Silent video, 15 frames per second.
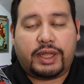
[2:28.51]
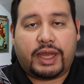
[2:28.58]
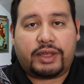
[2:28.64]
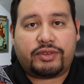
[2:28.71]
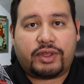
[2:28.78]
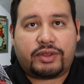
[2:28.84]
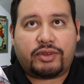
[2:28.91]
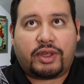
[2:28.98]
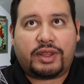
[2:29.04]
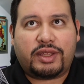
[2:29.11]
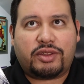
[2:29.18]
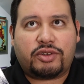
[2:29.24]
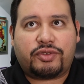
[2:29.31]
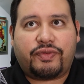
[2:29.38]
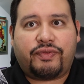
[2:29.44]
Yes, so I
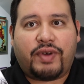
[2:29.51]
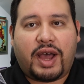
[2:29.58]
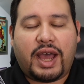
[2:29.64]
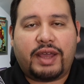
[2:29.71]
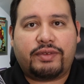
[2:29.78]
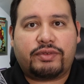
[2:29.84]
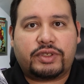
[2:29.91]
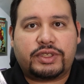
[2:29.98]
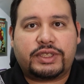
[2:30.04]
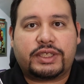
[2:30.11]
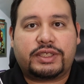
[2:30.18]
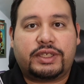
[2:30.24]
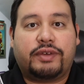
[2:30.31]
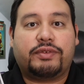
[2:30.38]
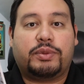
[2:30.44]
think there's 5 or
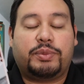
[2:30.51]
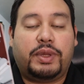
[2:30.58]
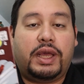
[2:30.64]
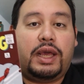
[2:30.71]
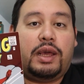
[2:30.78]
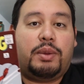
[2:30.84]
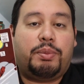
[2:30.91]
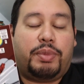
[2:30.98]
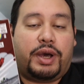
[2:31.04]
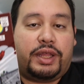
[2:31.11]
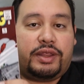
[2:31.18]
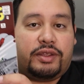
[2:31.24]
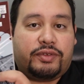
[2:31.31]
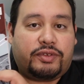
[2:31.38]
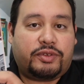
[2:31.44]
6 of them.
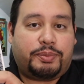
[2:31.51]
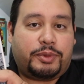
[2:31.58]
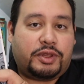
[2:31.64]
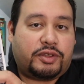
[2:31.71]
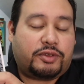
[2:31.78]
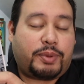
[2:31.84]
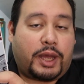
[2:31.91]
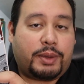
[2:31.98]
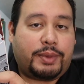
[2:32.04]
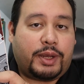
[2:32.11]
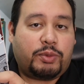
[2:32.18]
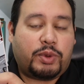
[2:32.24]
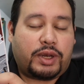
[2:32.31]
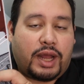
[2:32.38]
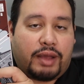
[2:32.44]
But the
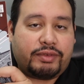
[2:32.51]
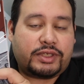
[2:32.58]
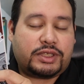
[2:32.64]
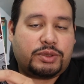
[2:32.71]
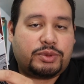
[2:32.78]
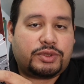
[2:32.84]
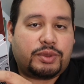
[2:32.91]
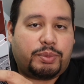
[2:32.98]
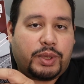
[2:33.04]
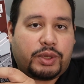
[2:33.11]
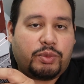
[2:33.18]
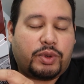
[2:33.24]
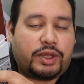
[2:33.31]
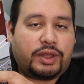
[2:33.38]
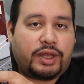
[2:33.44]
Spider-Man one obviously was the
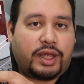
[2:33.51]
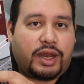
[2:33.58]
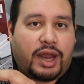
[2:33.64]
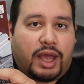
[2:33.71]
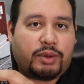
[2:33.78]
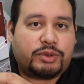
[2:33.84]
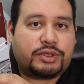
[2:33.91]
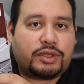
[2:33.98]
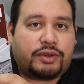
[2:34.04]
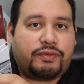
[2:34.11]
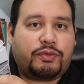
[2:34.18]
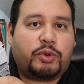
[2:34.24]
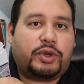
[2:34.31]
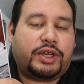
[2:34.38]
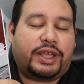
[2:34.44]
big one that I was looking
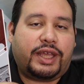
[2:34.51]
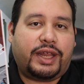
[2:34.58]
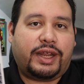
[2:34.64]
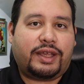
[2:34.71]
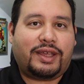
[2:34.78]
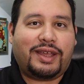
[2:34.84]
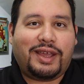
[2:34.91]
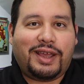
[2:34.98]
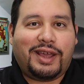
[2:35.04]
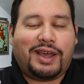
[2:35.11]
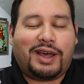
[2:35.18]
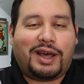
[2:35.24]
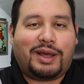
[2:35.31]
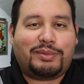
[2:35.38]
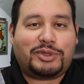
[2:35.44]
forward to getting.
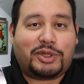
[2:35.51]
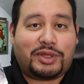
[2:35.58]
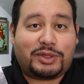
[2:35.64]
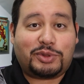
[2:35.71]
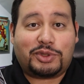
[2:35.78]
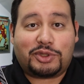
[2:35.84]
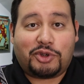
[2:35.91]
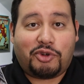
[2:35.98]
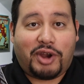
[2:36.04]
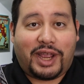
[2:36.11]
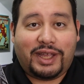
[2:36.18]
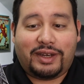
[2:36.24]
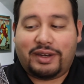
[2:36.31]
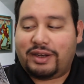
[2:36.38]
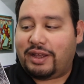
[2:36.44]
So this was
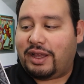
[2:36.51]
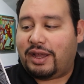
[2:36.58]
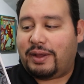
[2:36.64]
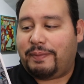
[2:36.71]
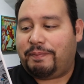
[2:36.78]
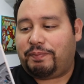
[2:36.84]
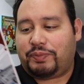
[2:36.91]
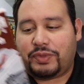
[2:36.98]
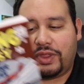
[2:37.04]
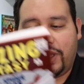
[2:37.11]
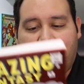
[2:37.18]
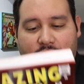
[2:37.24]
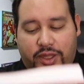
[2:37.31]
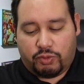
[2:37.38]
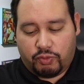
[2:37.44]
great.
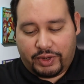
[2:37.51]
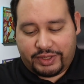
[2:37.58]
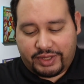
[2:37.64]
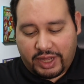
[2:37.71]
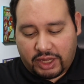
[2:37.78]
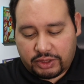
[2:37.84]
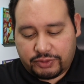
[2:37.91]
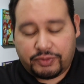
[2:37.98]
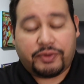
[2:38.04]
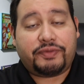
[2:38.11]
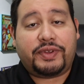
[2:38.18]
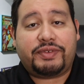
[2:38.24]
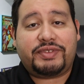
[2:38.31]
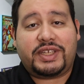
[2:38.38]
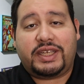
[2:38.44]
It retails for
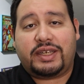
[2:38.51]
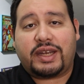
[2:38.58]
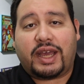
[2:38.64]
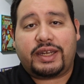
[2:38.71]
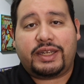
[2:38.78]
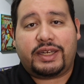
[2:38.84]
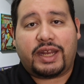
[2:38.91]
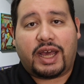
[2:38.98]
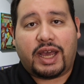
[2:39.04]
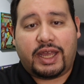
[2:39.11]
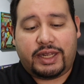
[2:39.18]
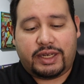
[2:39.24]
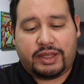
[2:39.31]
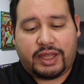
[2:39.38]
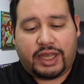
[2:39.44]

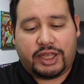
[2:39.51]
$15.99.